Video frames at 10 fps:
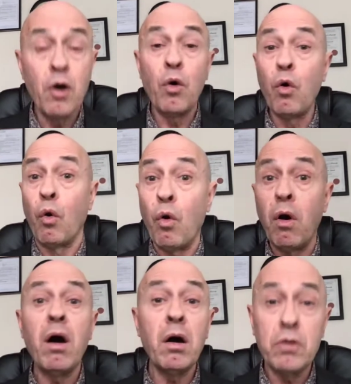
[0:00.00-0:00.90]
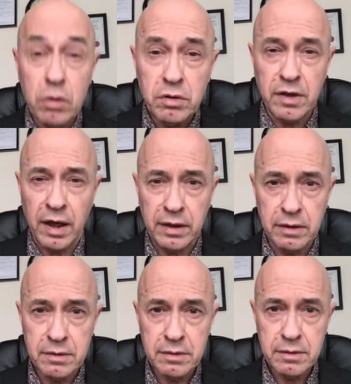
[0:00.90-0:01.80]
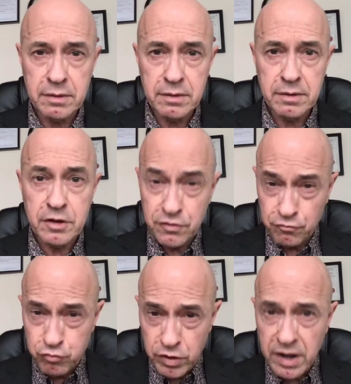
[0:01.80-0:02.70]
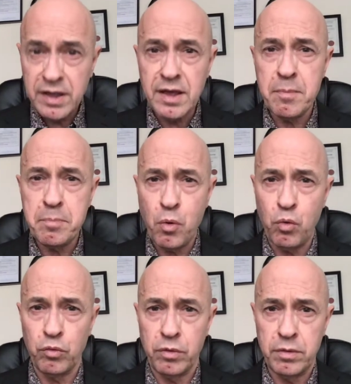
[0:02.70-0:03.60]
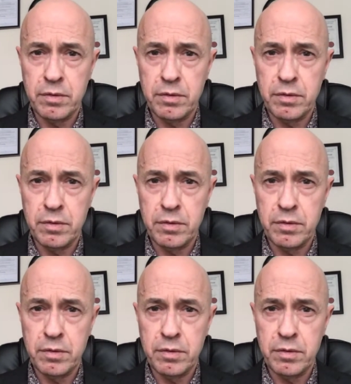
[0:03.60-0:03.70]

or a good day. It's really important.